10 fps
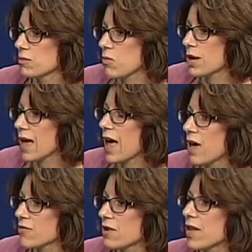want to
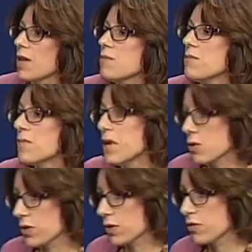have
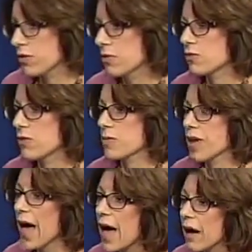milk from a
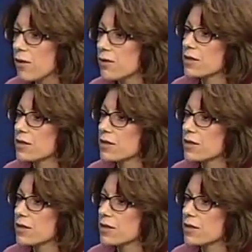cow,